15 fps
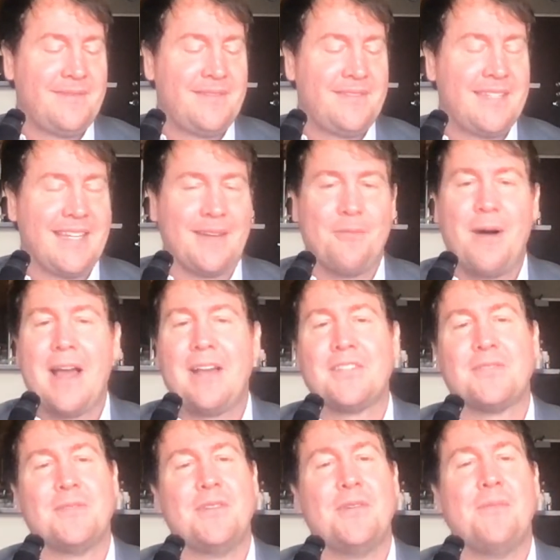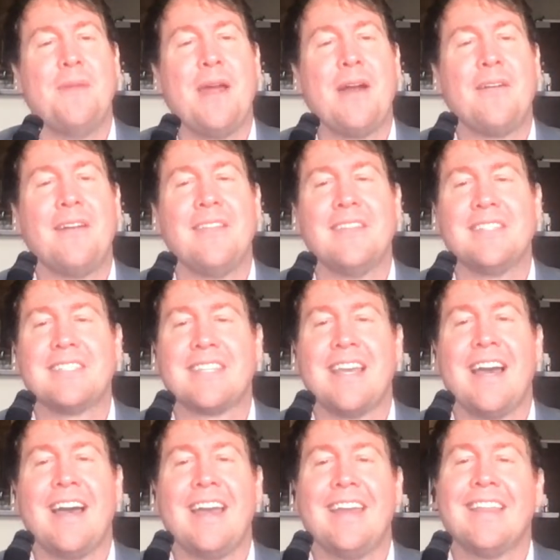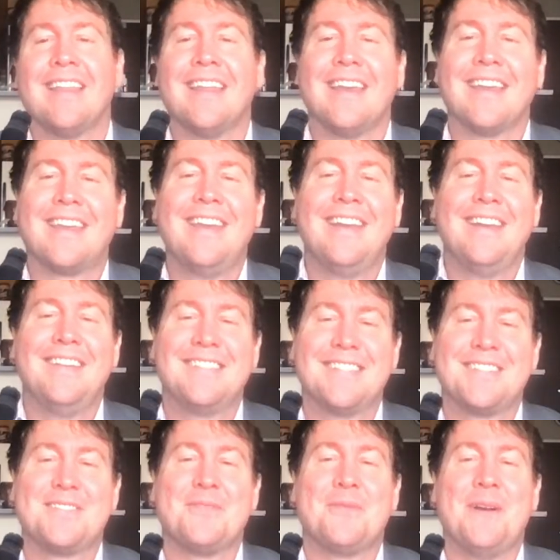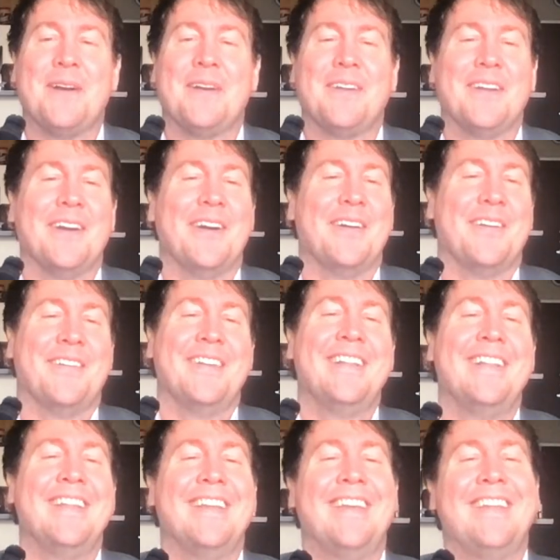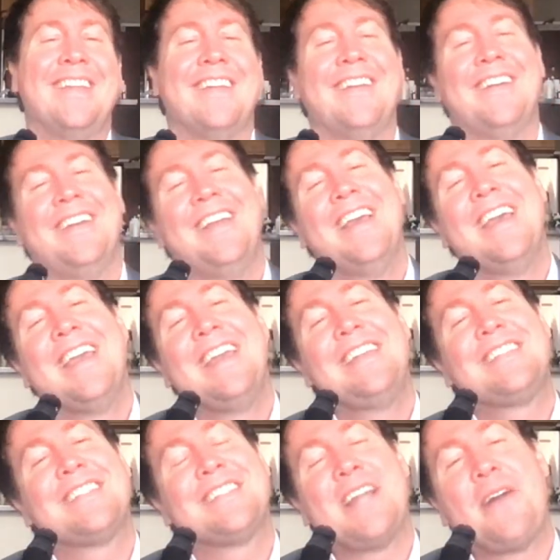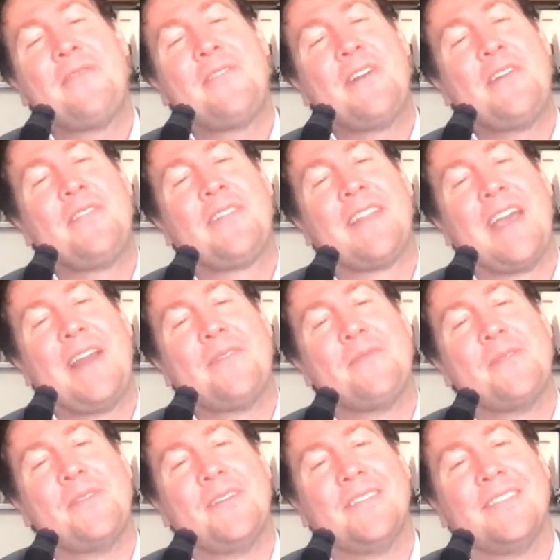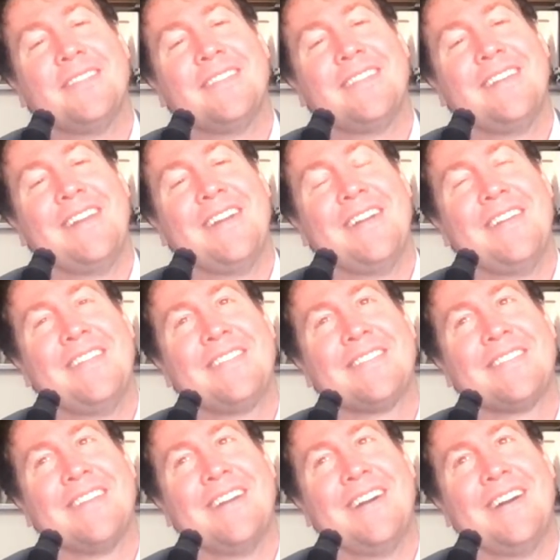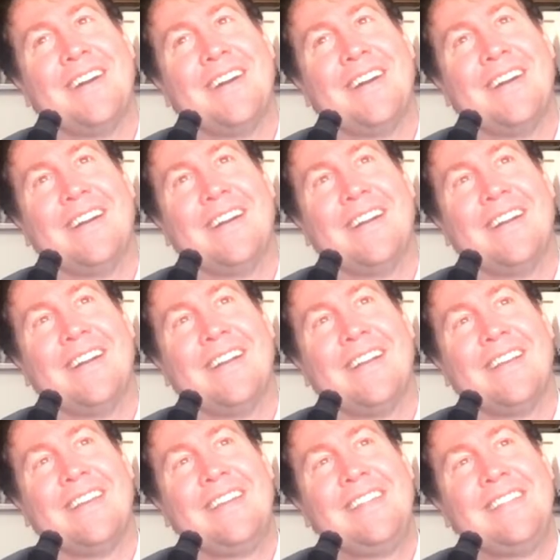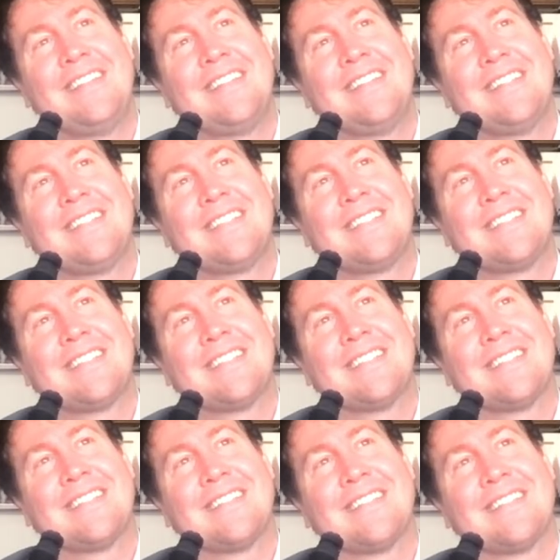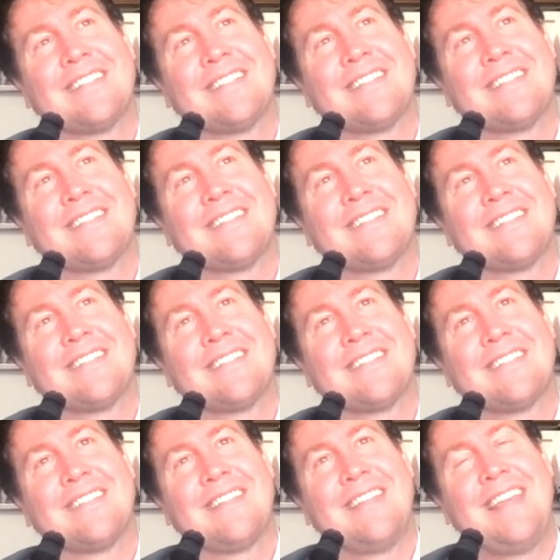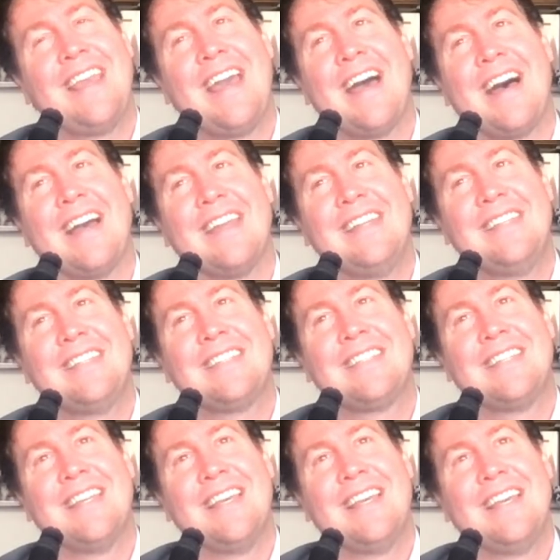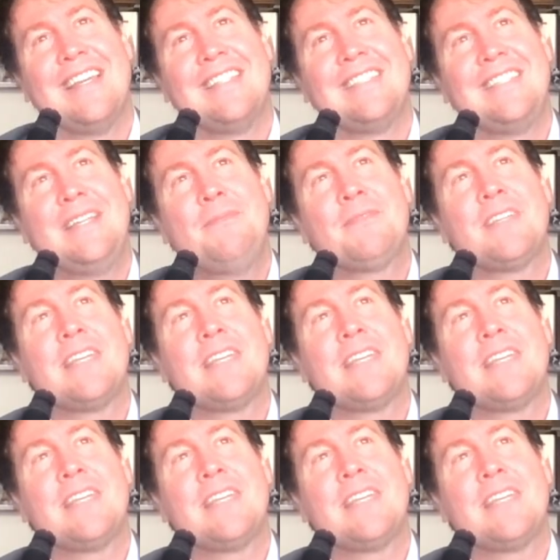like, why else would you marry this guy? Like, he's such a weirdo. He's just not very relatable, you know? He's just, yeah, he just seems like